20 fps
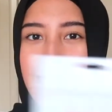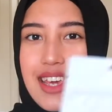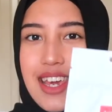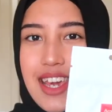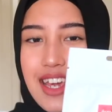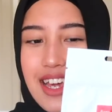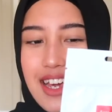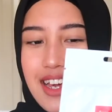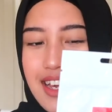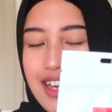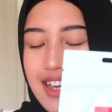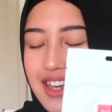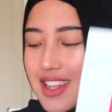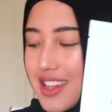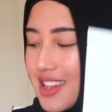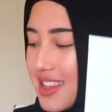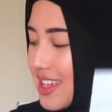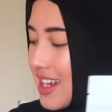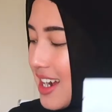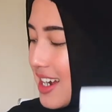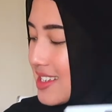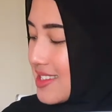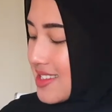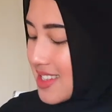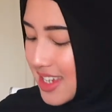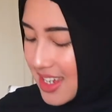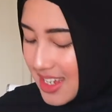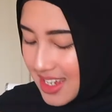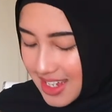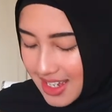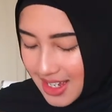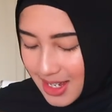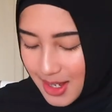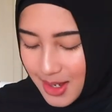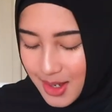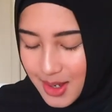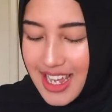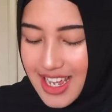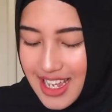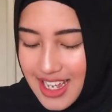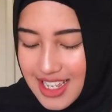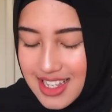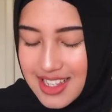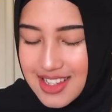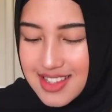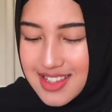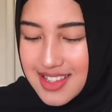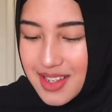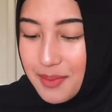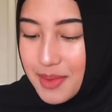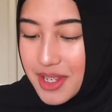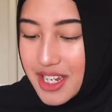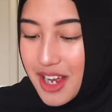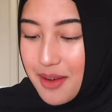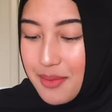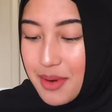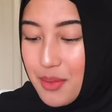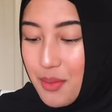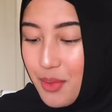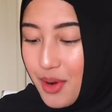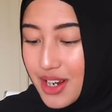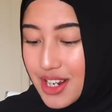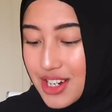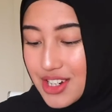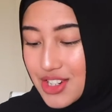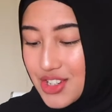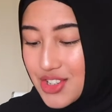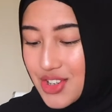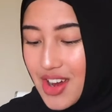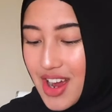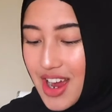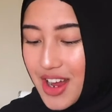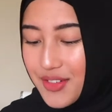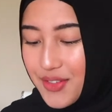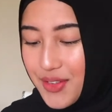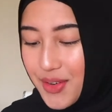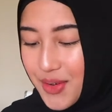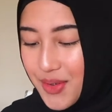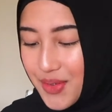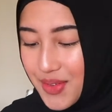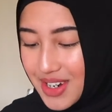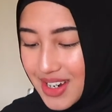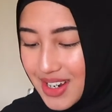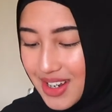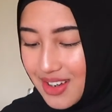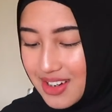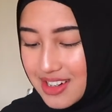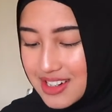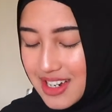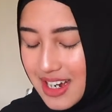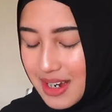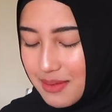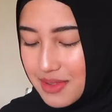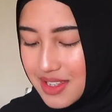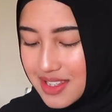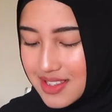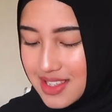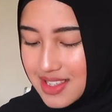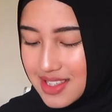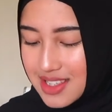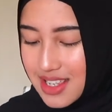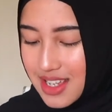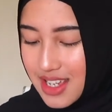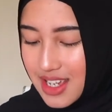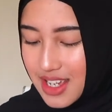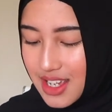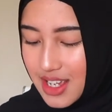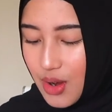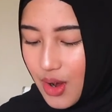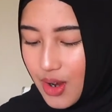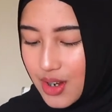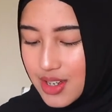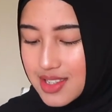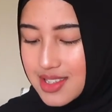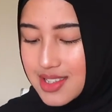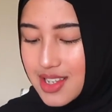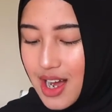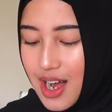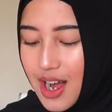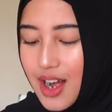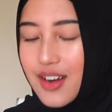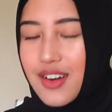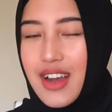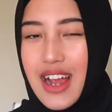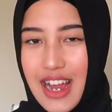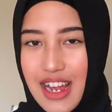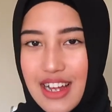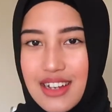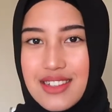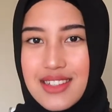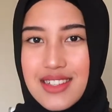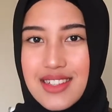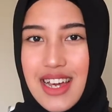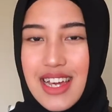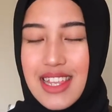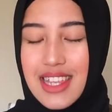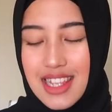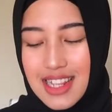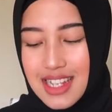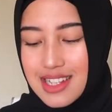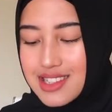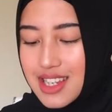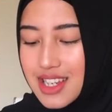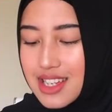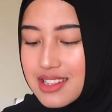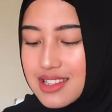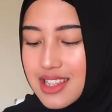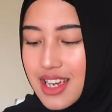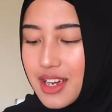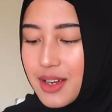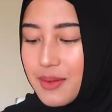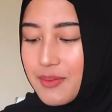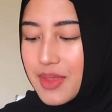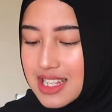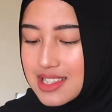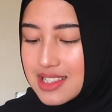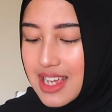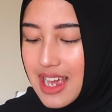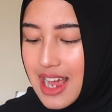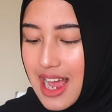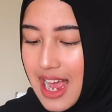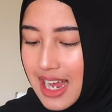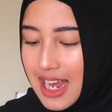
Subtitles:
thing that I see here is something I've been wanting to try for a really long time. This is the COSRX, I think that's how you say it. It's their